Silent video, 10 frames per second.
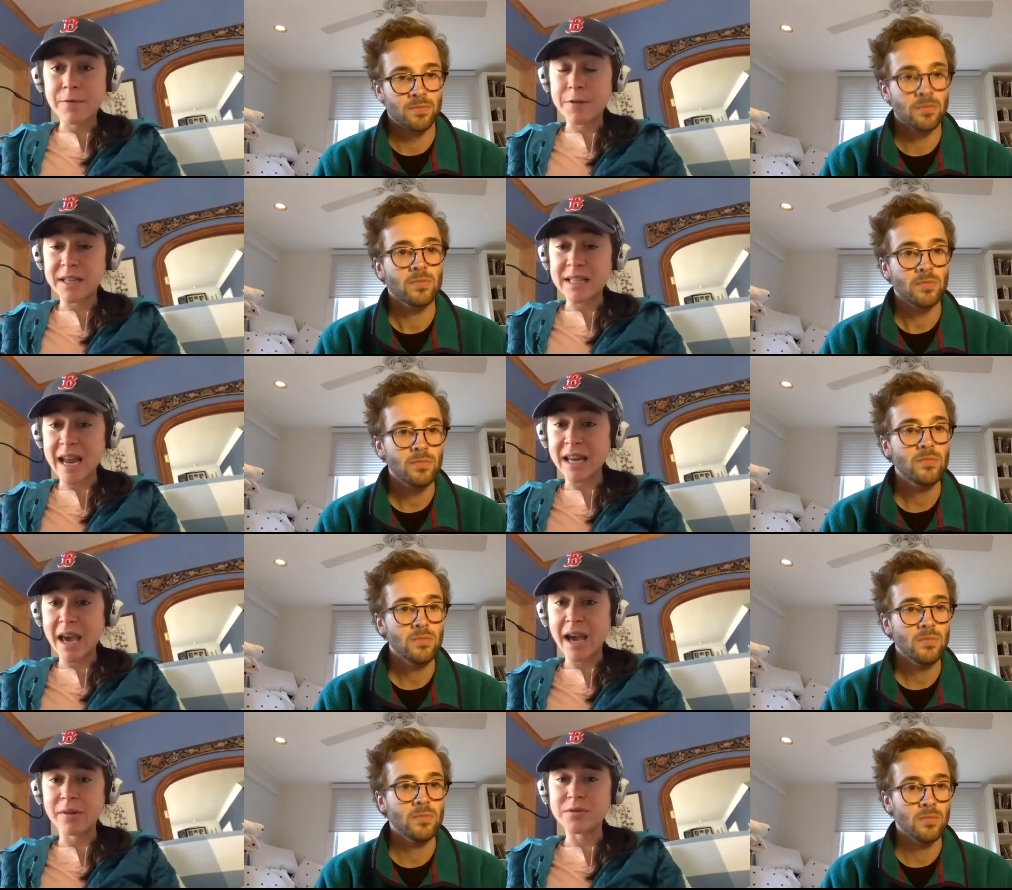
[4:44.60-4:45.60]
Speaker 1: for the
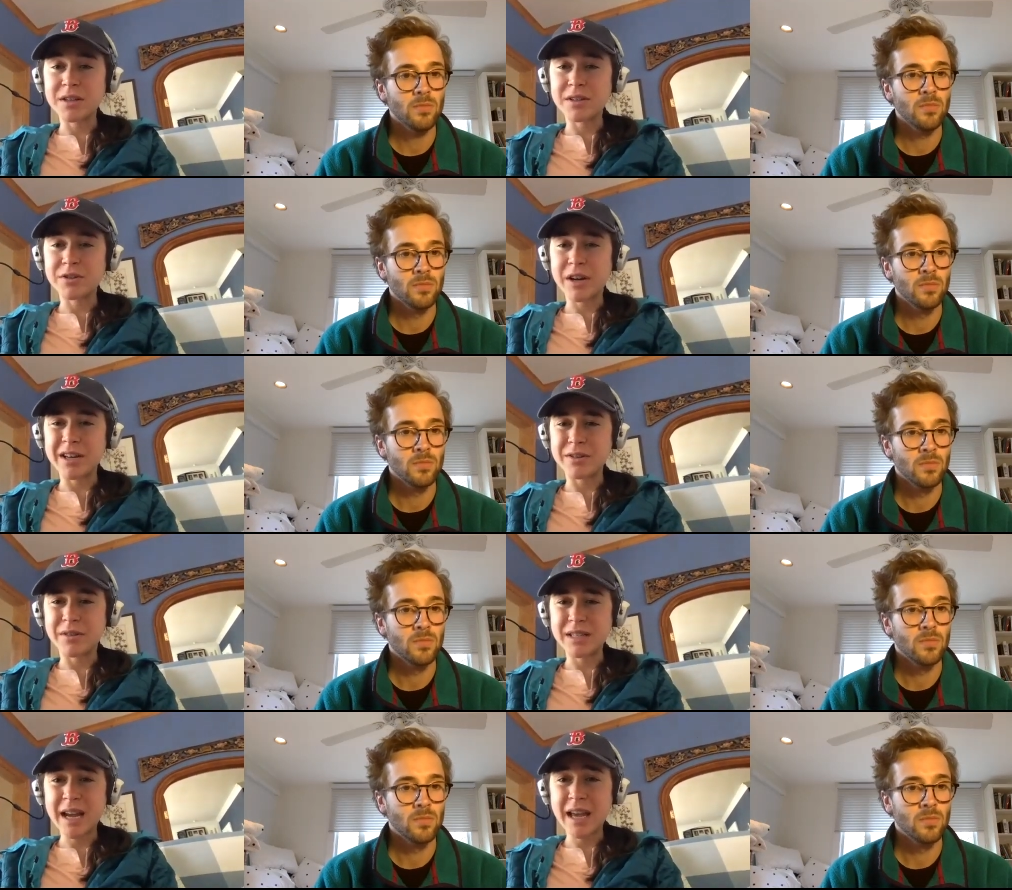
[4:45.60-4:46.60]
10k i was going to try and do
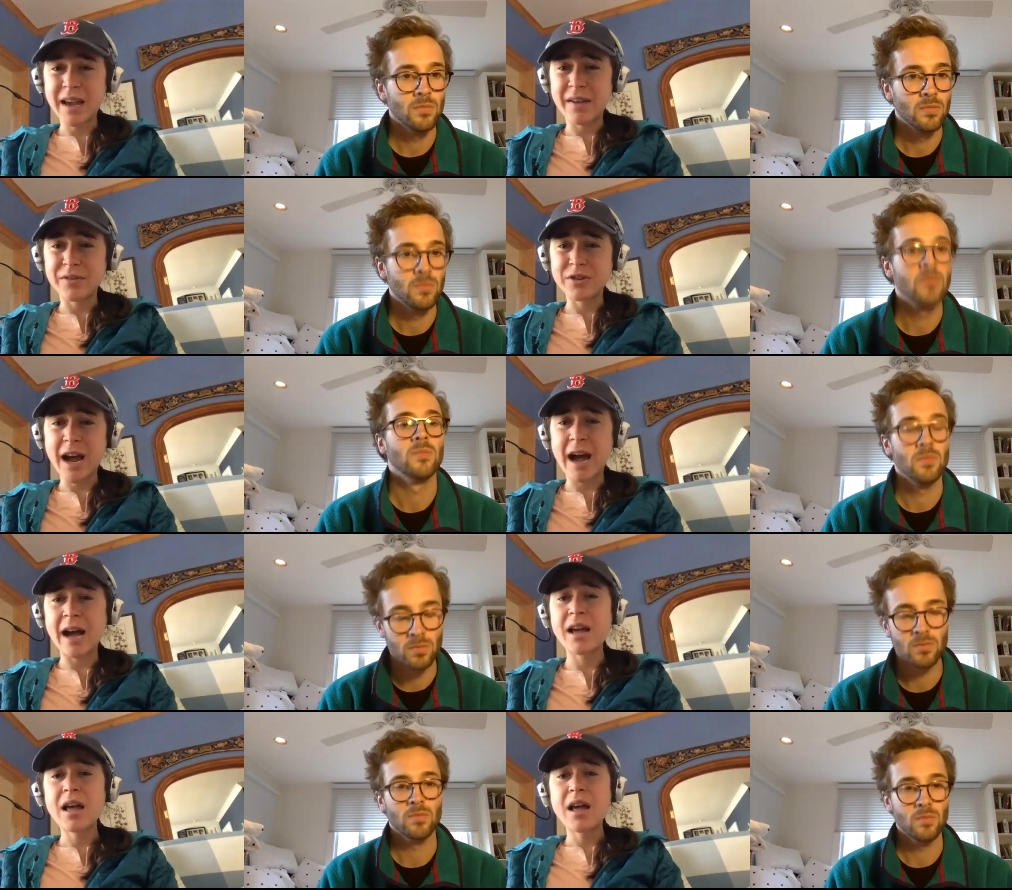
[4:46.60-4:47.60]
the 10k on the
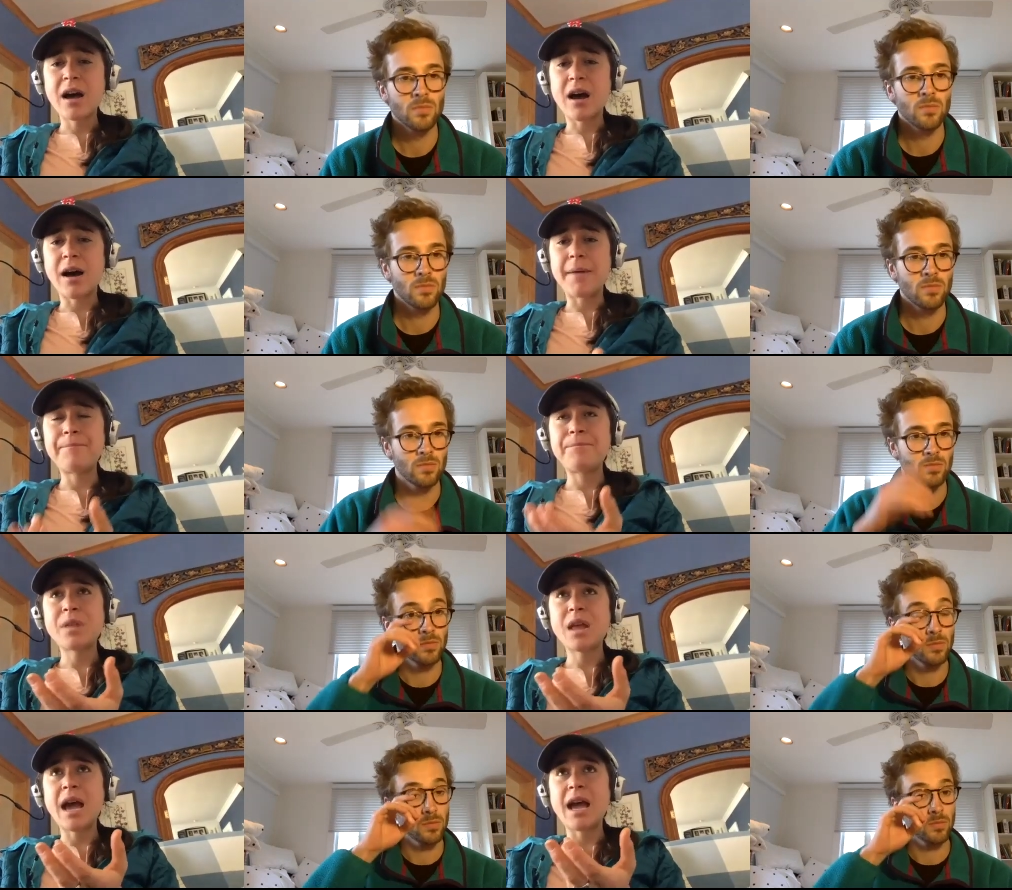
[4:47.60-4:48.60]
track um
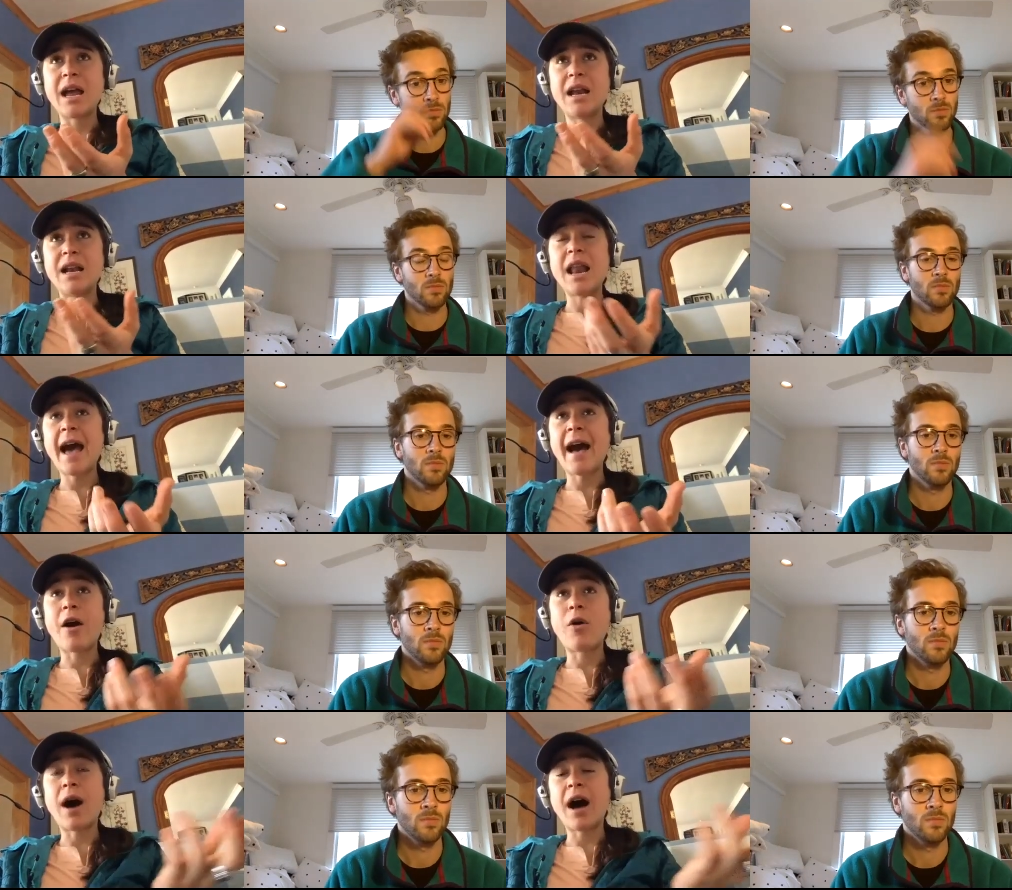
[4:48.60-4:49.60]
and
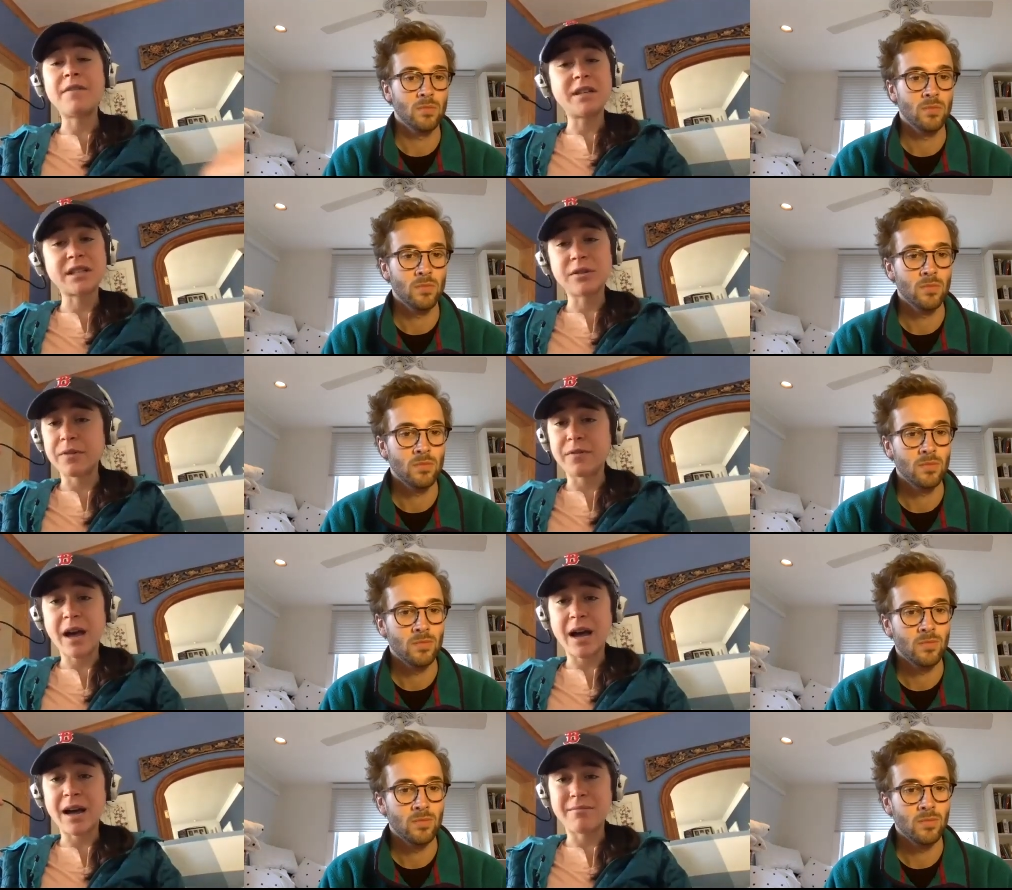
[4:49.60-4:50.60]
now obviously we've
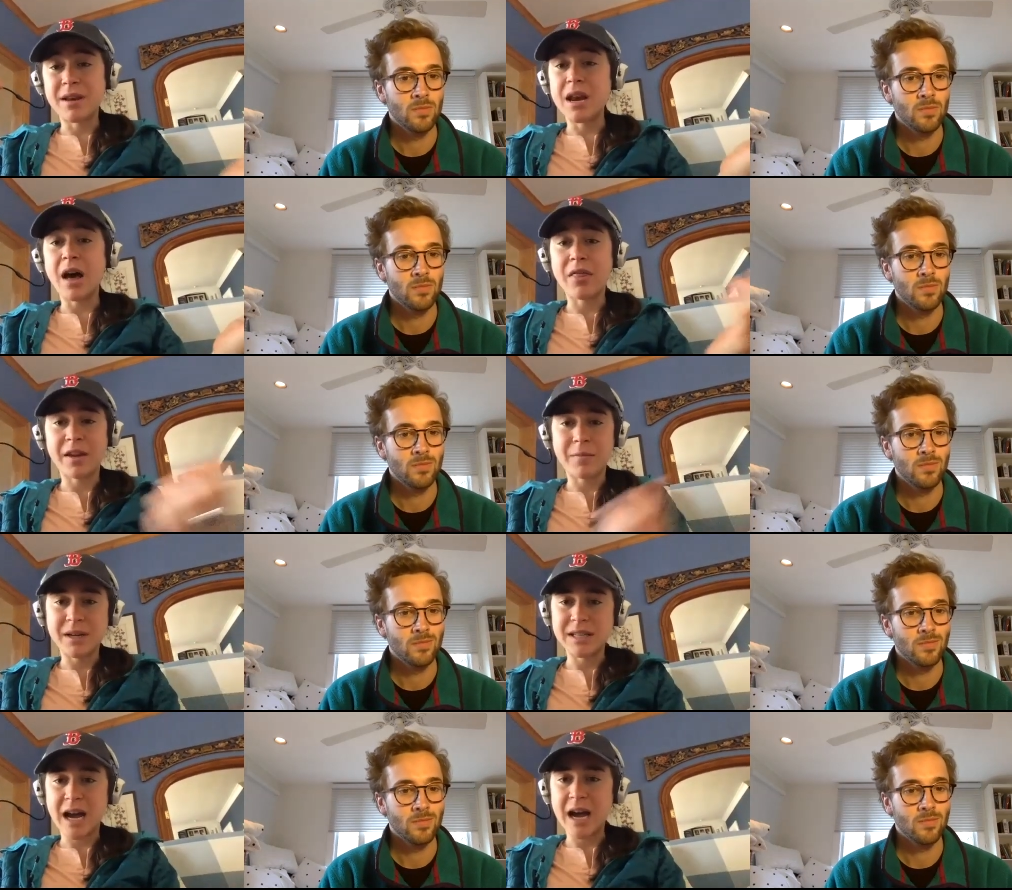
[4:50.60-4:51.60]
got nothing
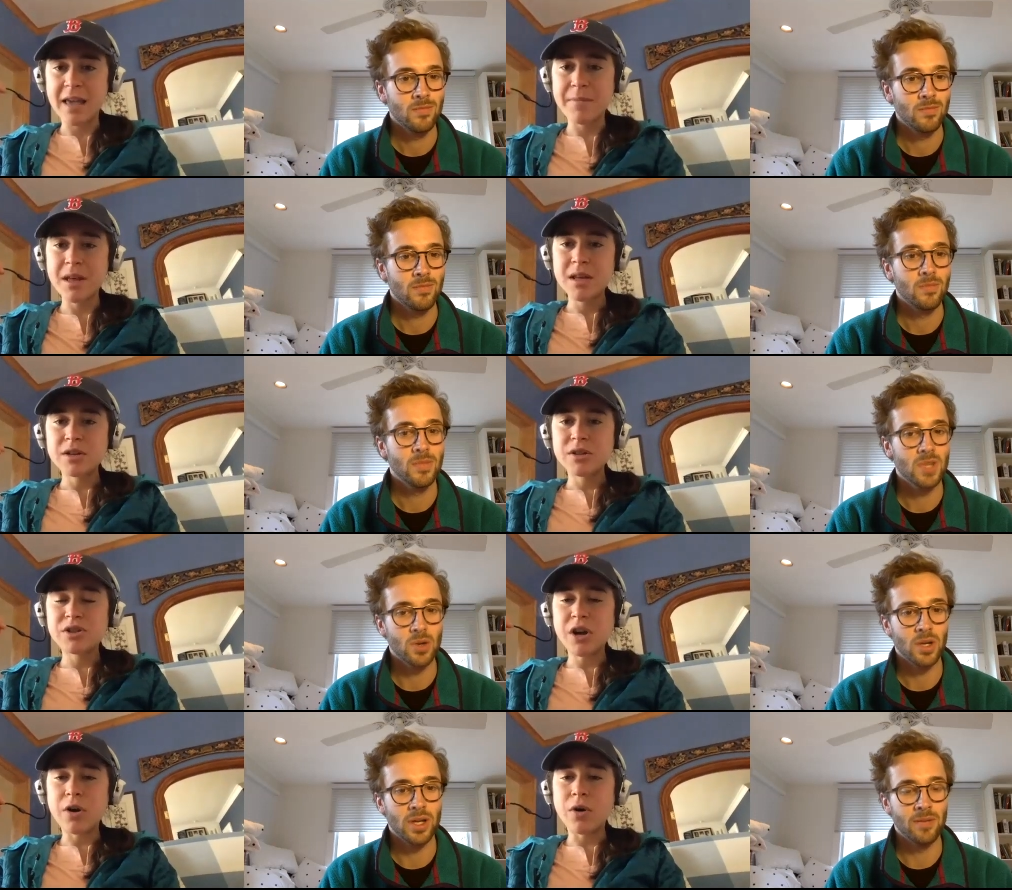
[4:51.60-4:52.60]
but time
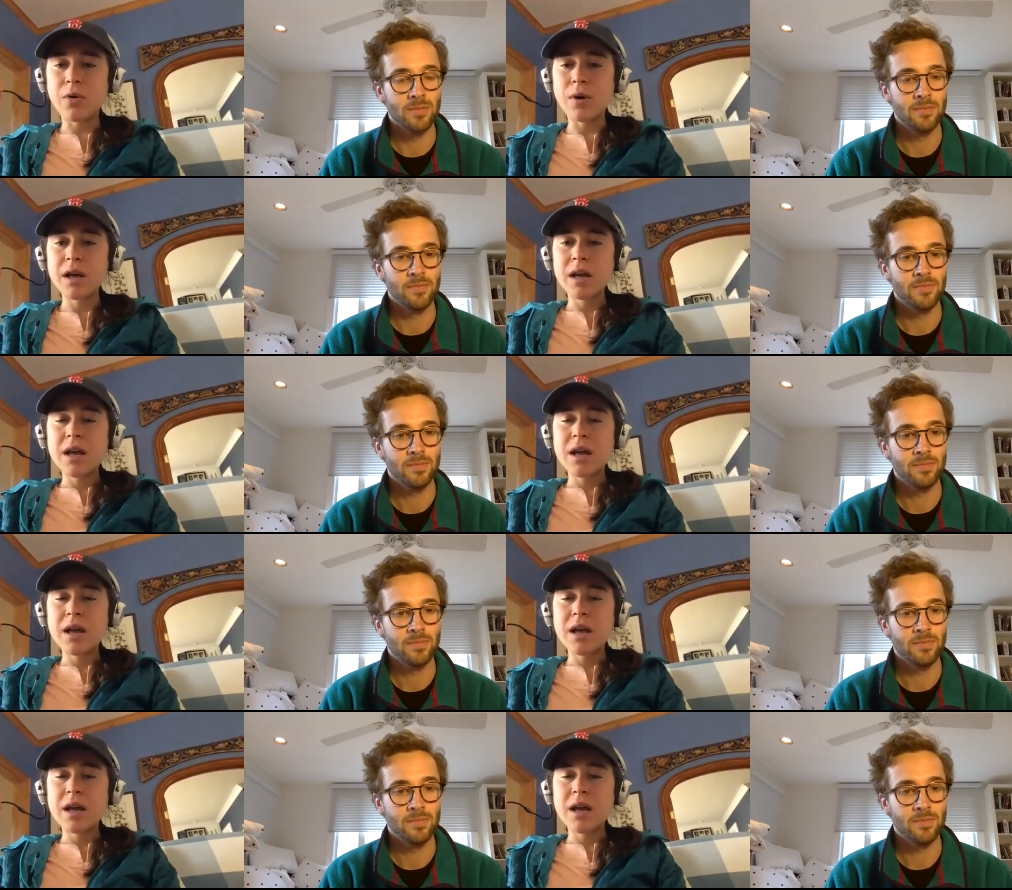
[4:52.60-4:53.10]
so